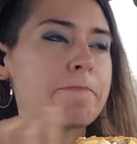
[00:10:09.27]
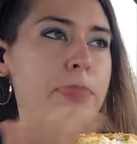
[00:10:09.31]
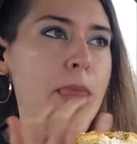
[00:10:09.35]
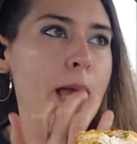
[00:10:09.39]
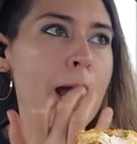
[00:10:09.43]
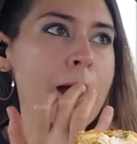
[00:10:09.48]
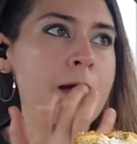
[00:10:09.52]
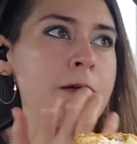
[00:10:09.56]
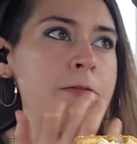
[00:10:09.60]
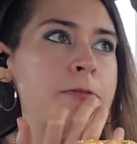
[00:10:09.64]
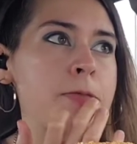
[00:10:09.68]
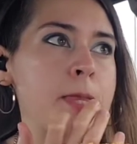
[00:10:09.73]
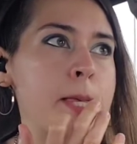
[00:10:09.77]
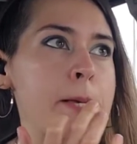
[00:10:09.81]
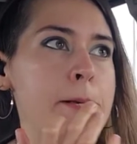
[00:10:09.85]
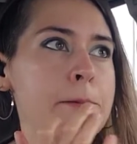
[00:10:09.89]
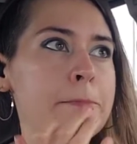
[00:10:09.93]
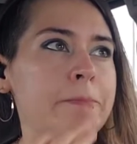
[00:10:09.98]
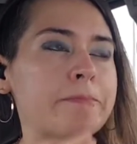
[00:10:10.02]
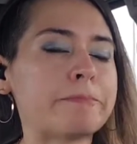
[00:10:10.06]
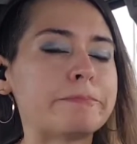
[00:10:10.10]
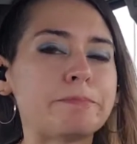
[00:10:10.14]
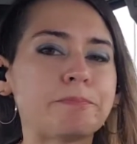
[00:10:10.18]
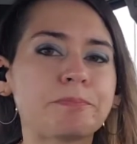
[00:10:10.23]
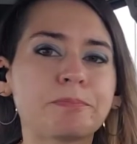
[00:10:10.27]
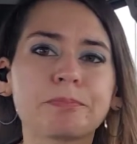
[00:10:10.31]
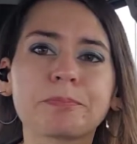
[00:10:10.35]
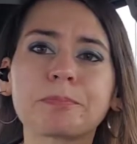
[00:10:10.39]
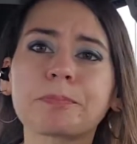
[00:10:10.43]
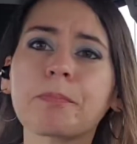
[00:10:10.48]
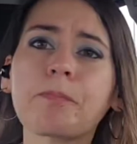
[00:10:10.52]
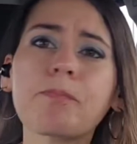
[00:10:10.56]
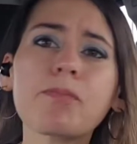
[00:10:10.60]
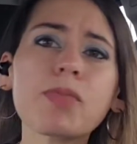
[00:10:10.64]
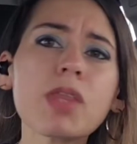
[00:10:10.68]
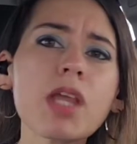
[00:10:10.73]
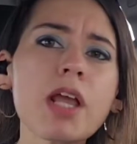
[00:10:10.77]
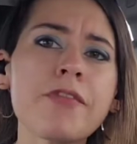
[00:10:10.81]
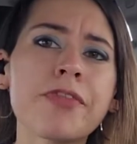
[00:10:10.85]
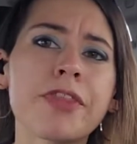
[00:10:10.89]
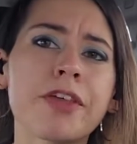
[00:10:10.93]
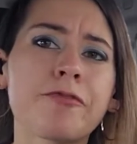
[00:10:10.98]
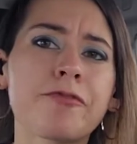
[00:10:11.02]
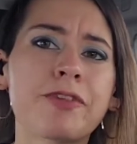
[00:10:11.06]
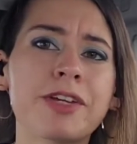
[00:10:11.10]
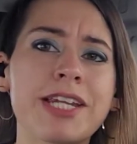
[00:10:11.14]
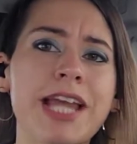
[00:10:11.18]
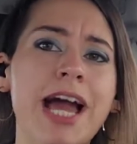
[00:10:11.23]
I think
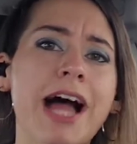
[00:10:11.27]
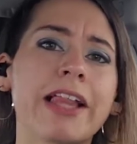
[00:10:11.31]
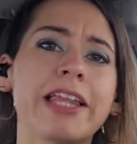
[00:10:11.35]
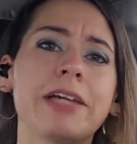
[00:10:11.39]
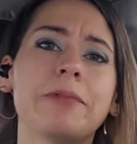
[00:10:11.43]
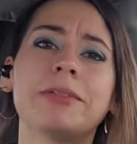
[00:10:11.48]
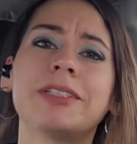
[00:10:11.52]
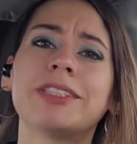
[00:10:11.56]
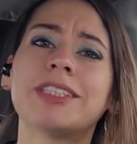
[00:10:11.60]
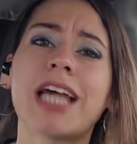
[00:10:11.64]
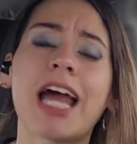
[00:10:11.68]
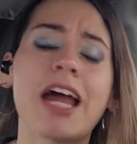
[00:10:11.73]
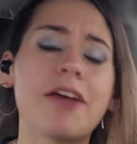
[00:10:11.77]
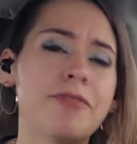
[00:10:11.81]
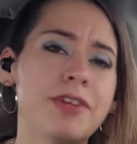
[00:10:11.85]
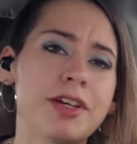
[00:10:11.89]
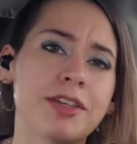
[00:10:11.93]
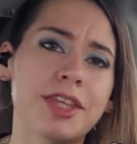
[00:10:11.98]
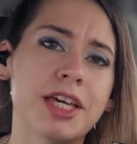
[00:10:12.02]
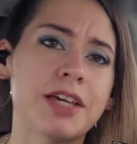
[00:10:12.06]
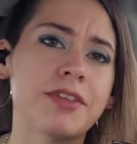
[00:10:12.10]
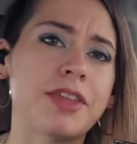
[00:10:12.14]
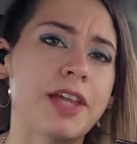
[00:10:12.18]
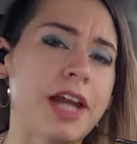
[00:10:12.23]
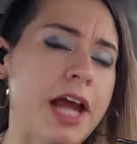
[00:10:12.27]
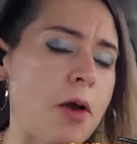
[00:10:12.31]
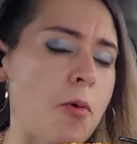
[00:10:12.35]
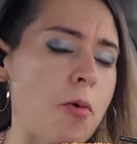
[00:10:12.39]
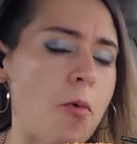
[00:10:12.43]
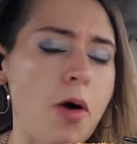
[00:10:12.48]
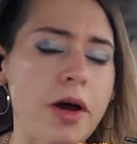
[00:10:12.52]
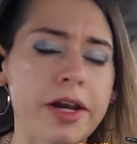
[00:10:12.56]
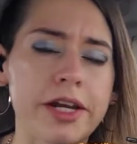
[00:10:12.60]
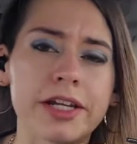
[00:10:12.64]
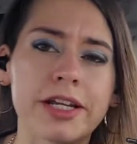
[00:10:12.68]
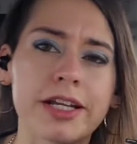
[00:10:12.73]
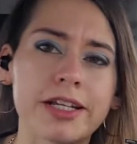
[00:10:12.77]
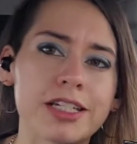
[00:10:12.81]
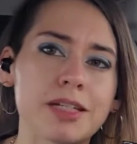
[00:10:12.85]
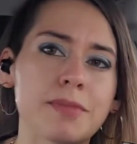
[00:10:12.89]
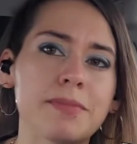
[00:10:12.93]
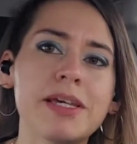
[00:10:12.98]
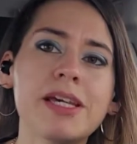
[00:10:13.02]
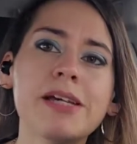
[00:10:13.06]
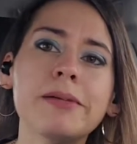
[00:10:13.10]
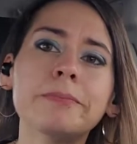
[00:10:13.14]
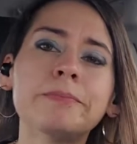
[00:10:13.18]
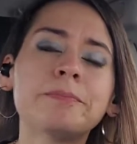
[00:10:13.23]
the finale was everything that I wanted it to
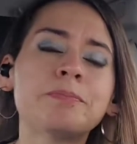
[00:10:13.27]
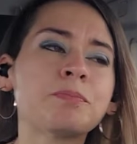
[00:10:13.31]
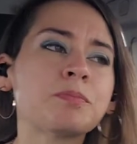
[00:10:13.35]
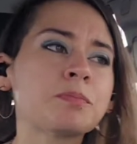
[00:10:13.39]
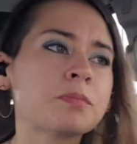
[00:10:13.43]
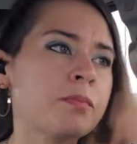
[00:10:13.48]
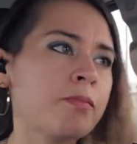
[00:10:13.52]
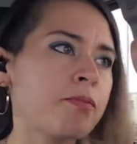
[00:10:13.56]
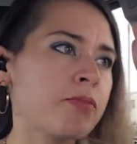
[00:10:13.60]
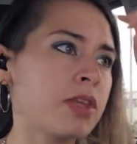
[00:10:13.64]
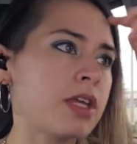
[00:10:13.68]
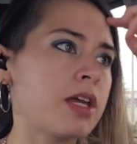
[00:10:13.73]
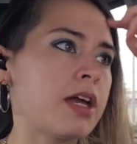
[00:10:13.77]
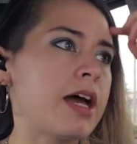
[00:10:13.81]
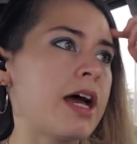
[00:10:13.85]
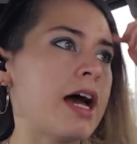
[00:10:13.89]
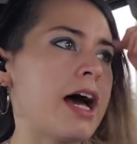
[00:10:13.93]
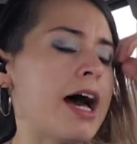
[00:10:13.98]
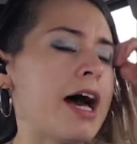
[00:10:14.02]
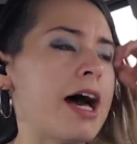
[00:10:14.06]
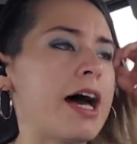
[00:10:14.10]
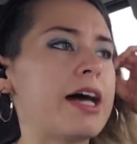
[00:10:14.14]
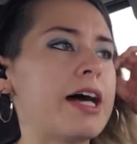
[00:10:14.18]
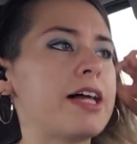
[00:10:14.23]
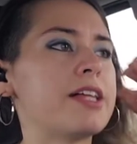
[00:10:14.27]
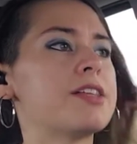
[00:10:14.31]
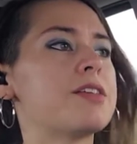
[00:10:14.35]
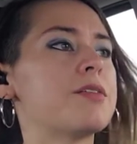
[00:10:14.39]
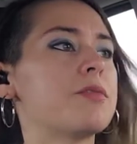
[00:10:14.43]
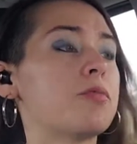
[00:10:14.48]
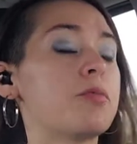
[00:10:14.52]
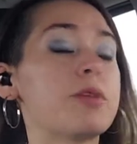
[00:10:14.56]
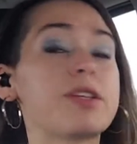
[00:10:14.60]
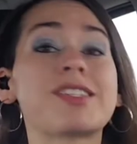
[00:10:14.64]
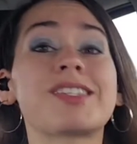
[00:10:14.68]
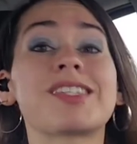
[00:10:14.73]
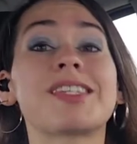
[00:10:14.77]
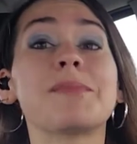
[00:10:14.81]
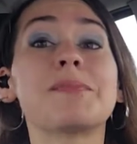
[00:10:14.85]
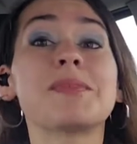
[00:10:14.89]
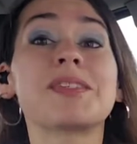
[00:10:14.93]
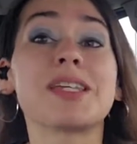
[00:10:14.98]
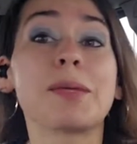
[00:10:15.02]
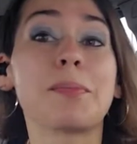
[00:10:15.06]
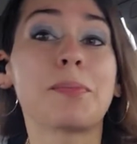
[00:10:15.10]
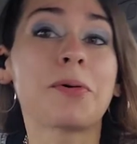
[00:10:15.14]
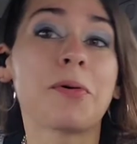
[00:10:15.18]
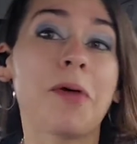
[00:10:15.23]
be, and with some
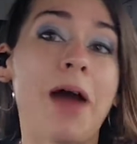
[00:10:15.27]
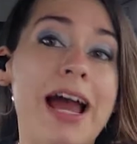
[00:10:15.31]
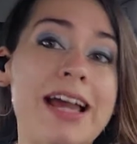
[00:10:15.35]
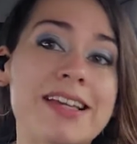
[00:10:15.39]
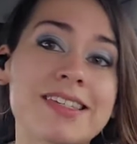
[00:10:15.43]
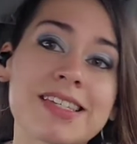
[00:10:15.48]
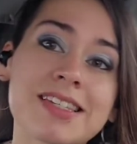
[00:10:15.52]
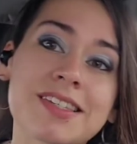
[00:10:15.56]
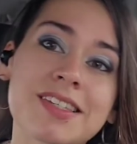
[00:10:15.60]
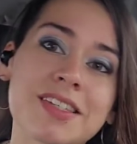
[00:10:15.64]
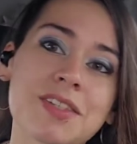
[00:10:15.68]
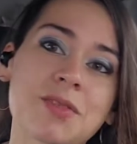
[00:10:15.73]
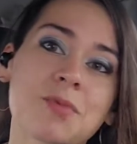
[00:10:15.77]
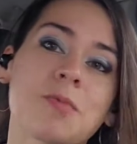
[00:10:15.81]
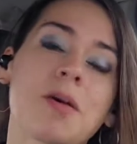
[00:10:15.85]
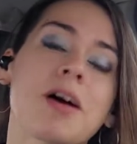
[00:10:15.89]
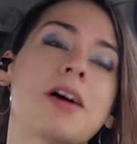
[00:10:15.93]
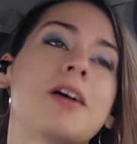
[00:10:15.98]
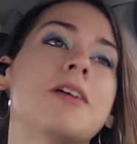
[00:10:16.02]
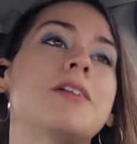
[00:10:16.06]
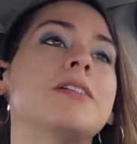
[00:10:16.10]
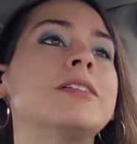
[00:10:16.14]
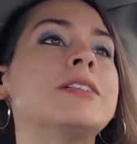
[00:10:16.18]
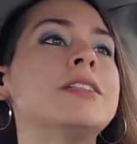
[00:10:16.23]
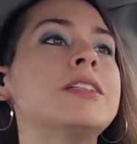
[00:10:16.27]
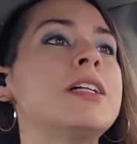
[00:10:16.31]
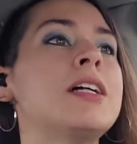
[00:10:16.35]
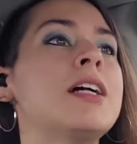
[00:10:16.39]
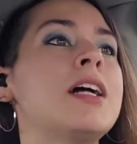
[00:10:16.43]
surprises as well.